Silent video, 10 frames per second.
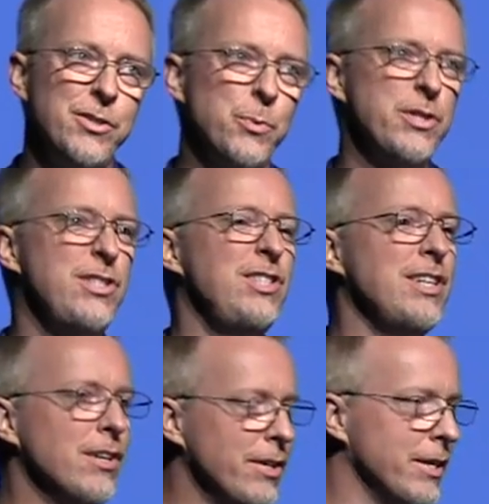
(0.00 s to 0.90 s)
was
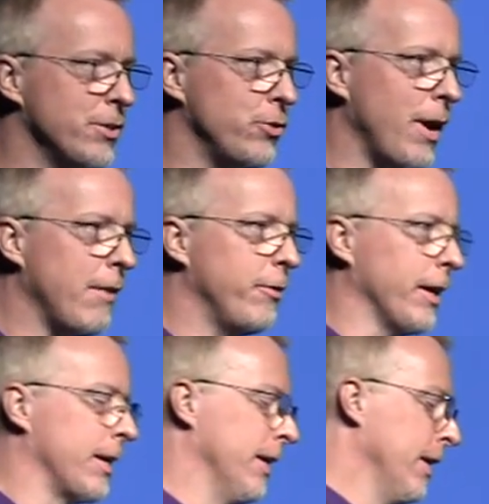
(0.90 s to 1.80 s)
serious
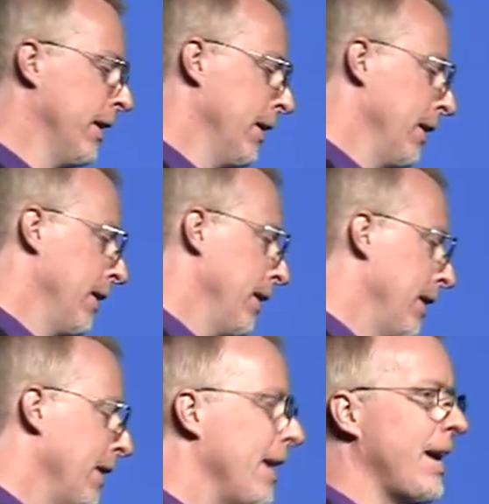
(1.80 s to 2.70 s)
traffic.
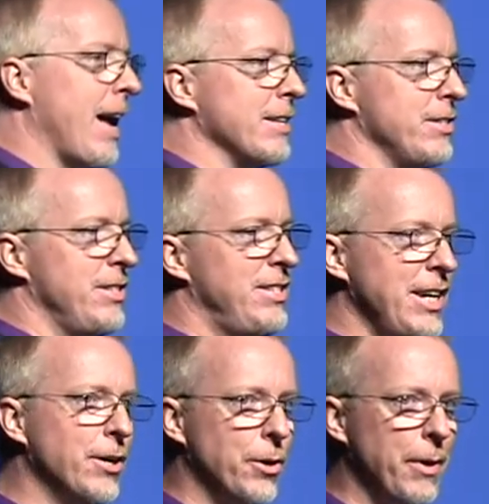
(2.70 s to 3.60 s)
And I got
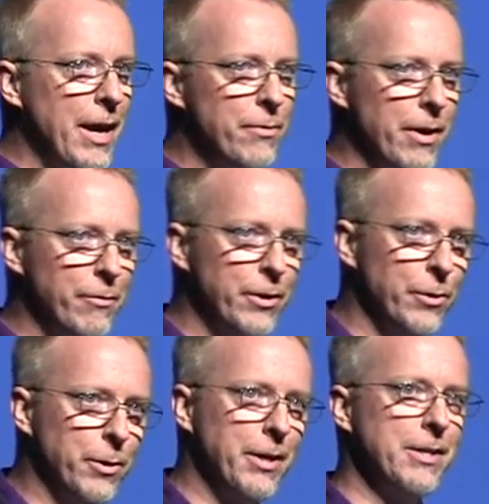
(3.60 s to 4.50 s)
zero ad
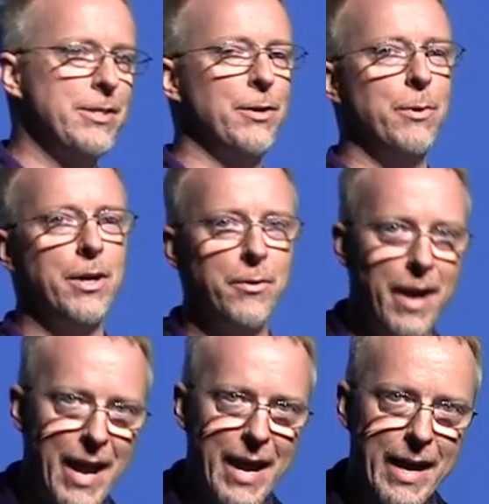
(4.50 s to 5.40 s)
revenue, because there were no
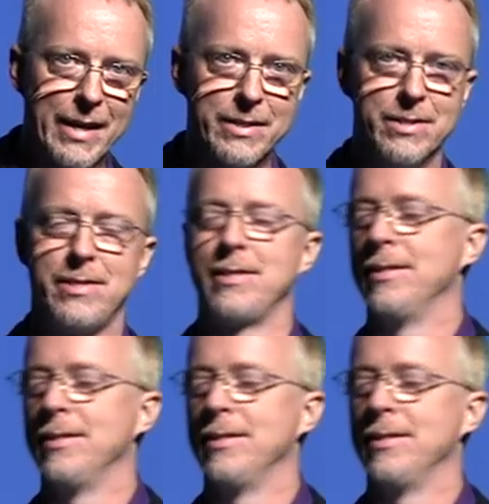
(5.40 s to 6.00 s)
ads.